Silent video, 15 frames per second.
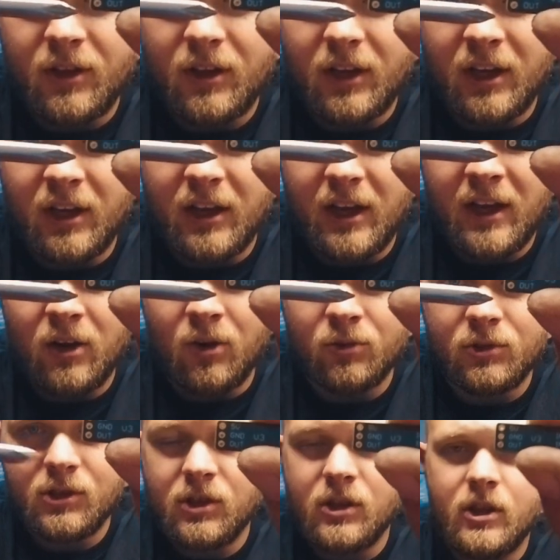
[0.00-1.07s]
and
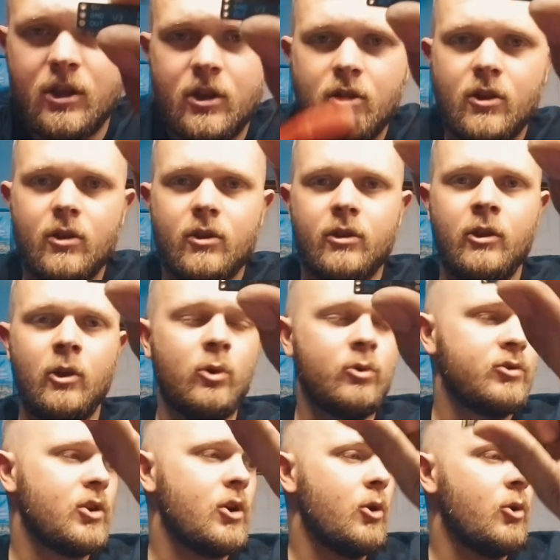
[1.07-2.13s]
out, those
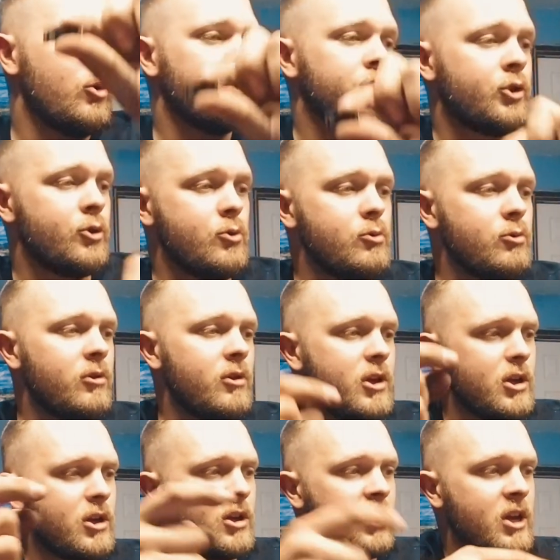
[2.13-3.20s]
go to
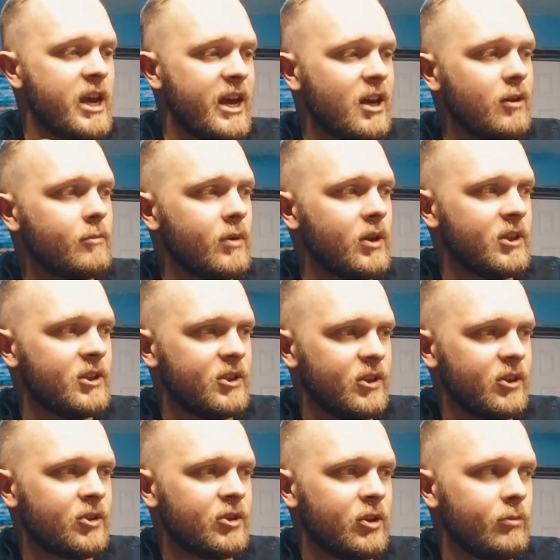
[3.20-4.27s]
the CAN bus
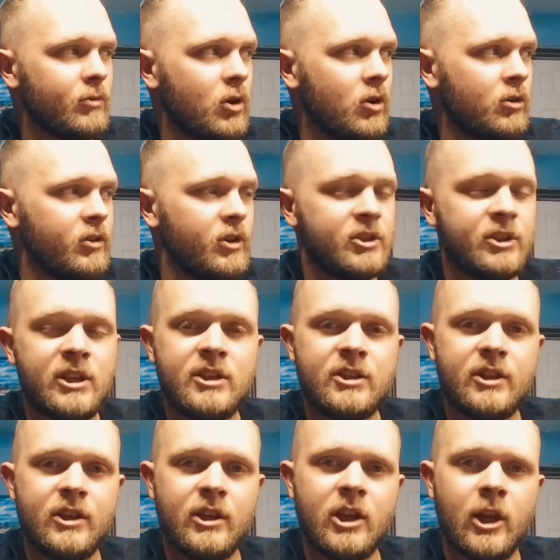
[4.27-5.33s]
system on the
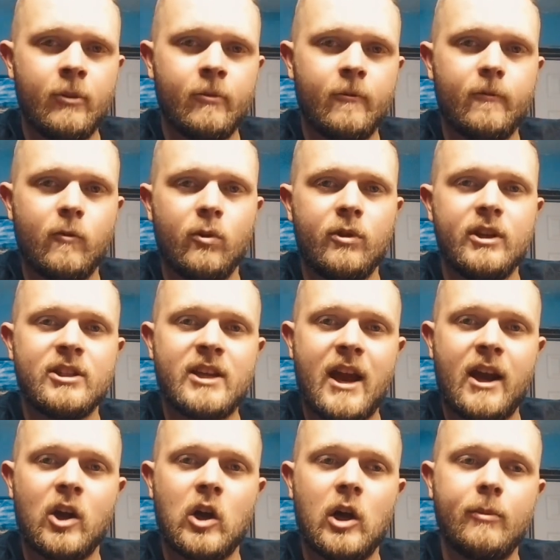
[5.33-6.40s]
TCM for the
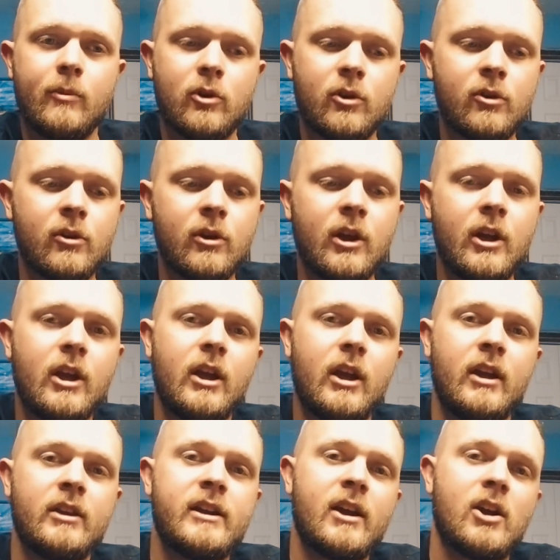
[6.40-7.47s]
tachometer
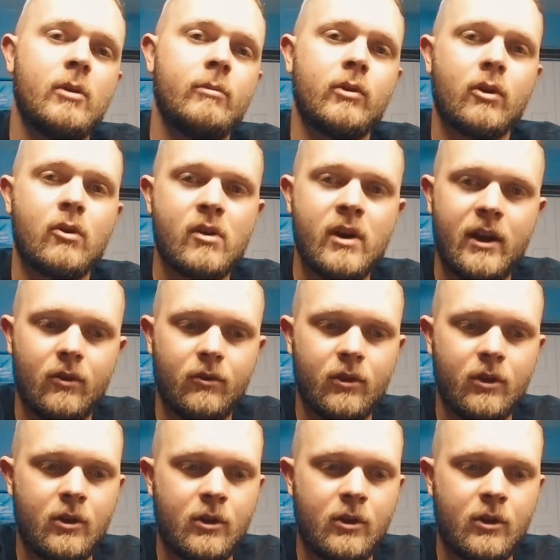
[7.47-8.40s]
and tachometer ground.